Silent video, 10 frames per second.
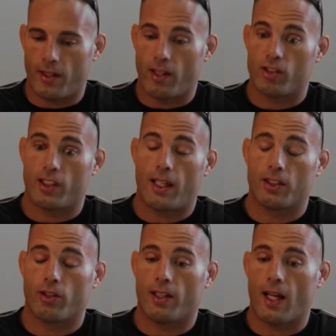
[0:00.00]
They
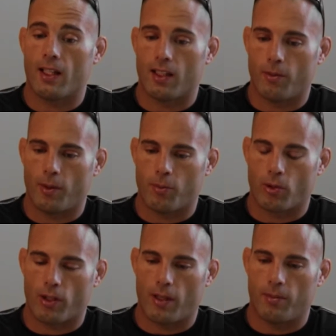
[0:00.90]
actually already had an MMA
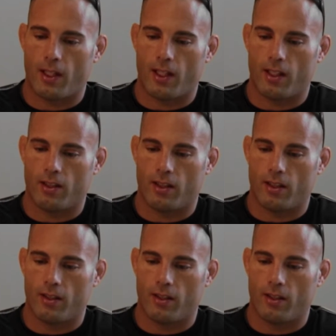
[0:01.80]
program, and